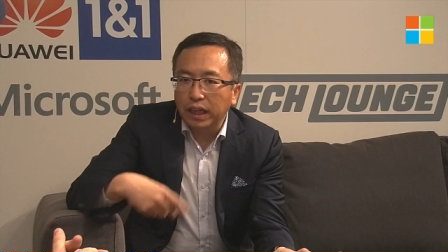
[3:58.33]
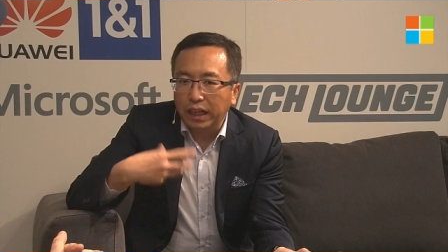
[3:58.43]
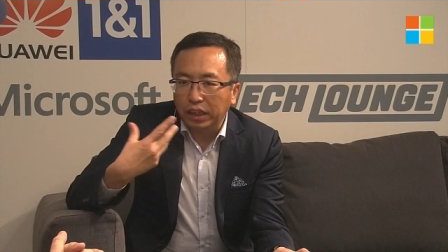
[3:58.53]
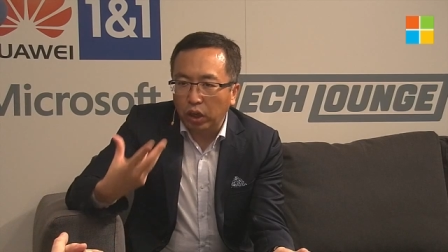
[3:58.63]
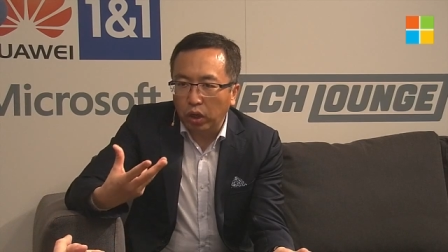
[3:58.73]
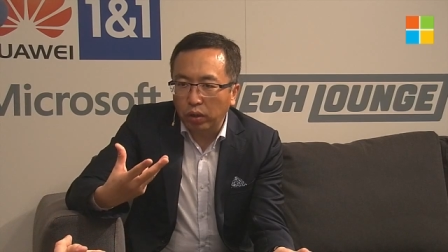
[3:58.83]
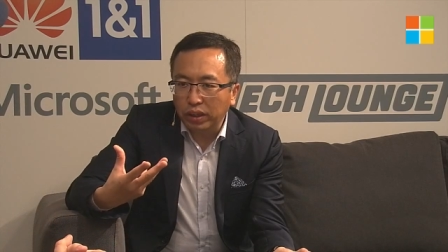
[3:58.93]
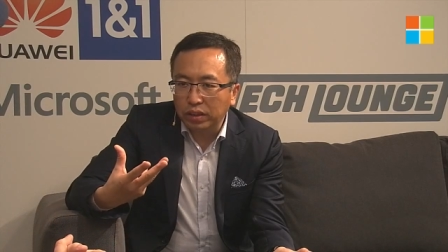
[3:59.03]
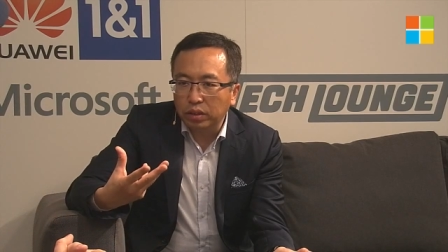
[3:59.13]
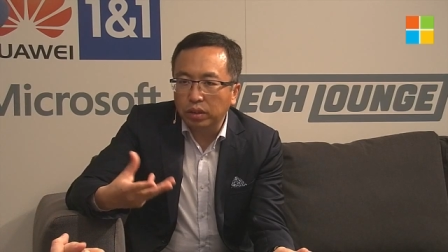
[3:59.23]
And all
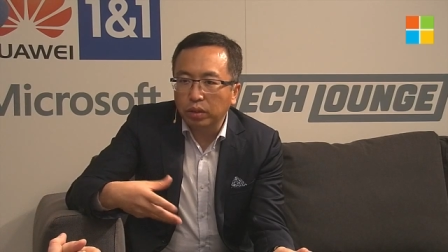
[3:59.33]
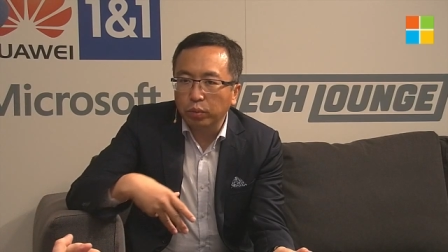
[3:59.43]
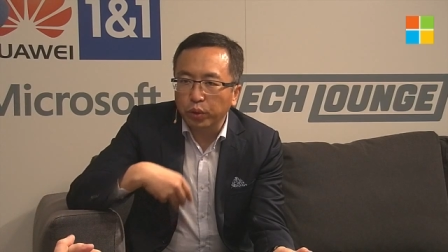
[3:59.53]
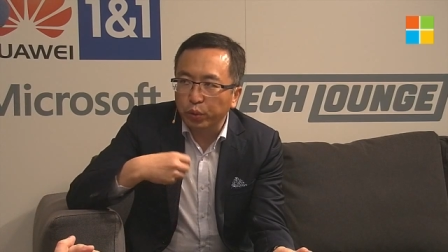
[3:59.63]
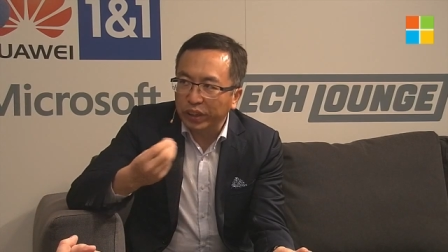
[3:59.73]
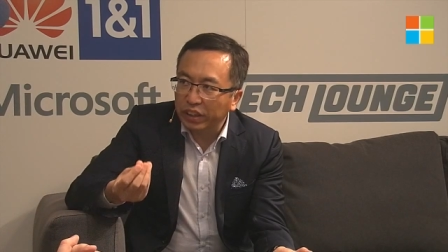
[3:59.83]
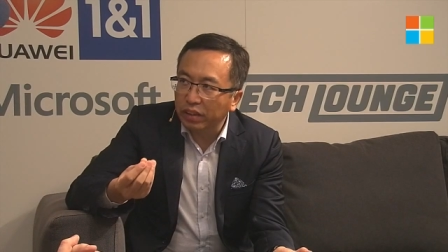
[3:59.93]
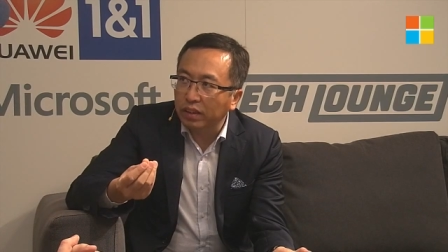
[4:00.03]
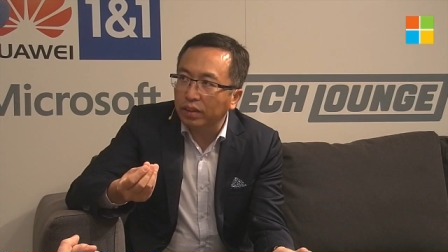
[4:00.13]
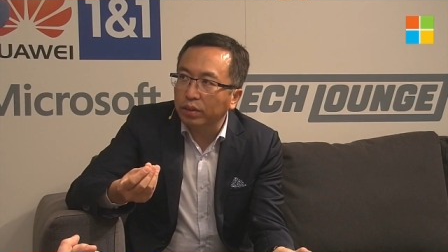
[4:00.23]
this we
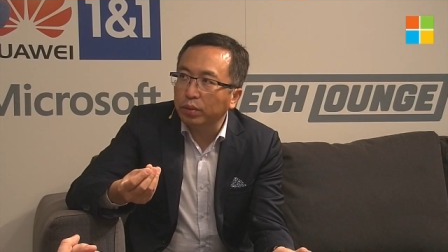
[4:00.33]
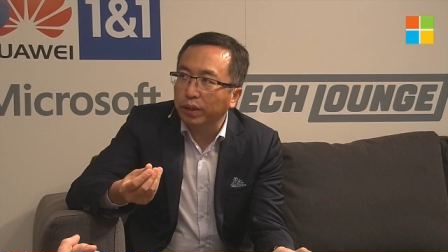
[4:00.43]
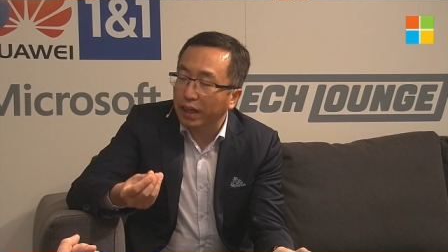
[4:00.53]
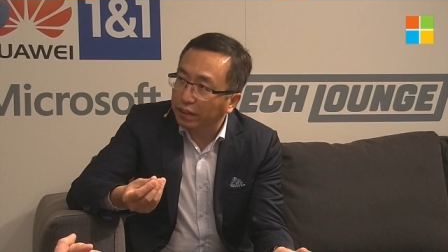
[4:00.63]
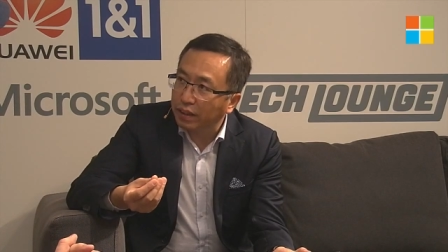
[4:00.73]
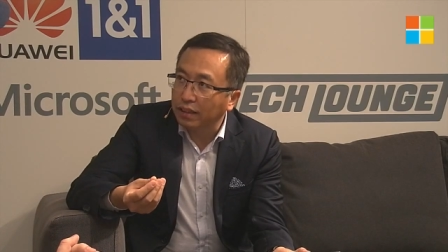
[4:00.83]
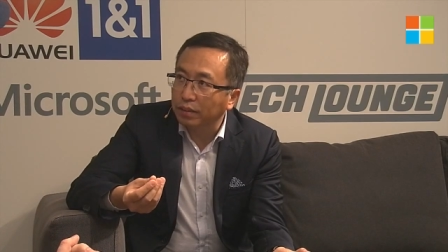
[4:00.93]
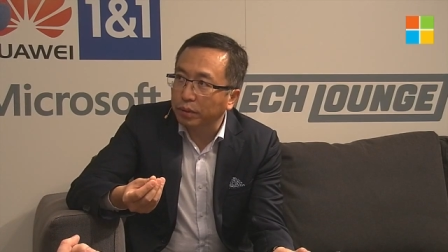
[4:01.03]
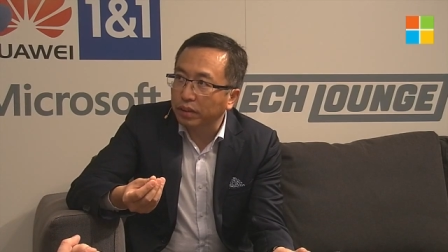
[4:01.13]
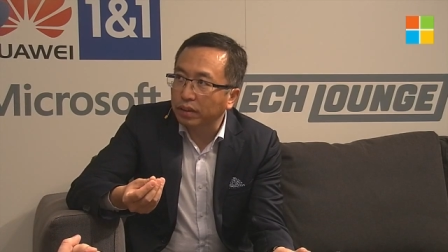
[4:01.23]
return to the end
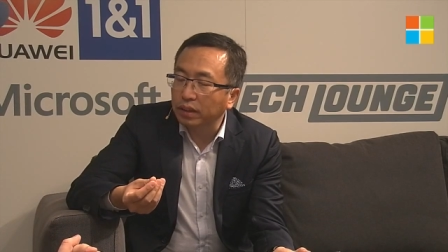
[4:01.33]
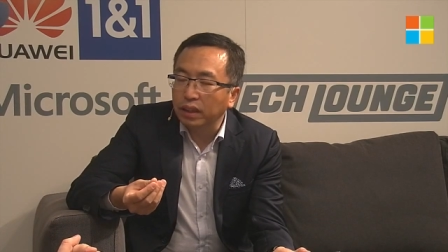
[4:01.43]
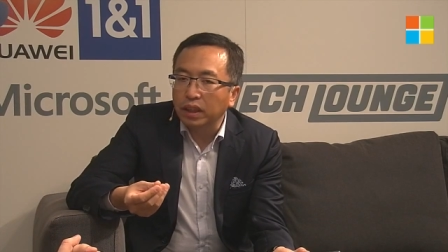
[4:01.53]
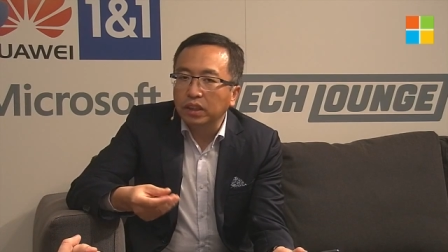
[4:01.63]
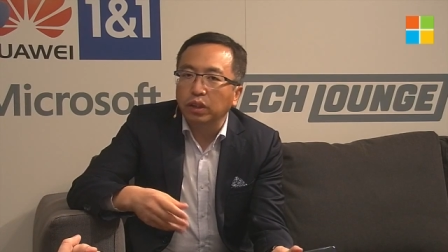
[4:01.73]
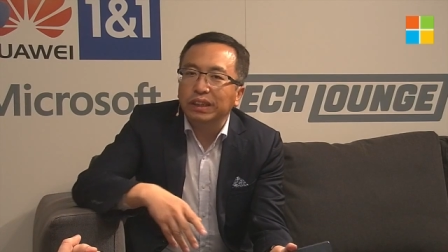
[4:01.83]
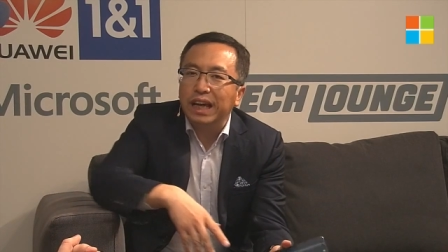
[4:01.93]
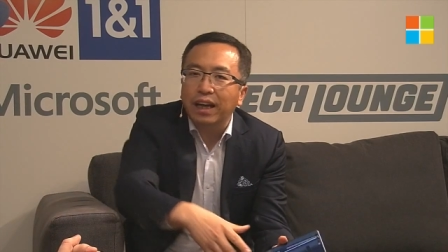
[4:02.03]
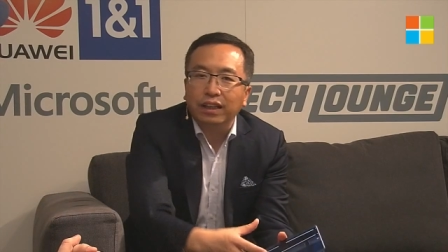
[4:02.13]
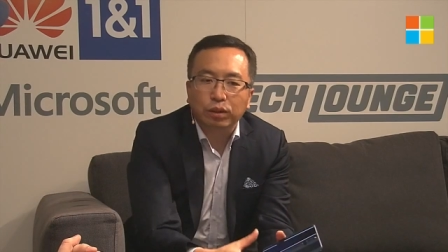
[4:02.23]
customer. So
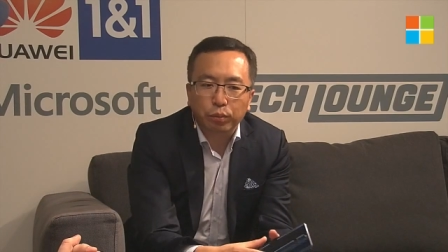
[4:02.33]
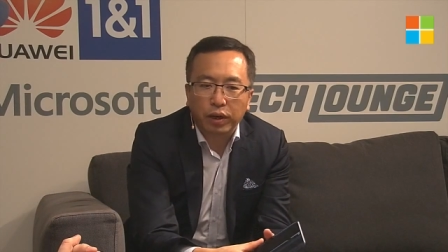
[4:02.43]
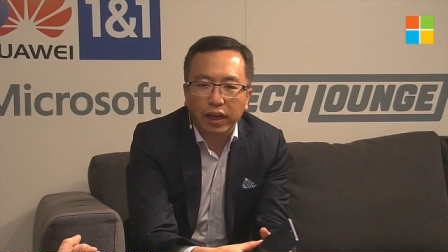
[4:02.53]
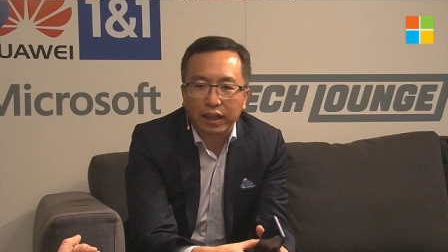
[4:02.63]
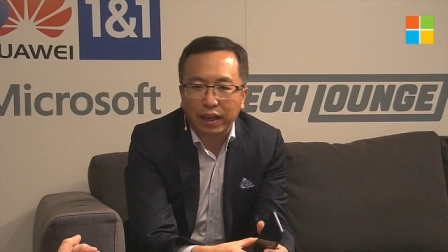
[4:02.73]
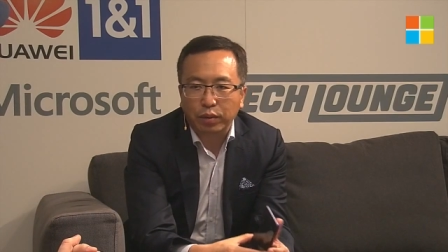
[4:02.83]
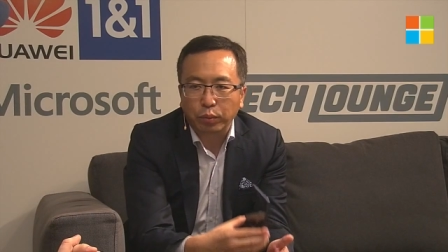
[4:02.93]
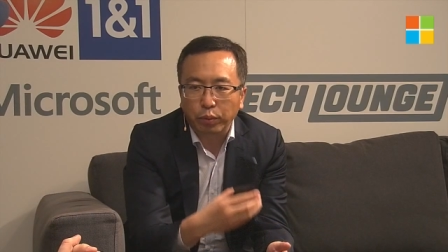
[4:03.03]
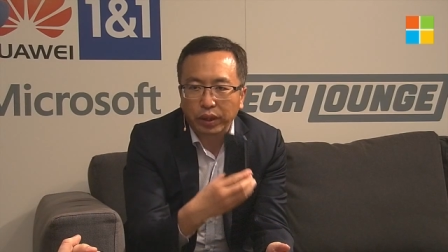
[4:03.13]
that is why that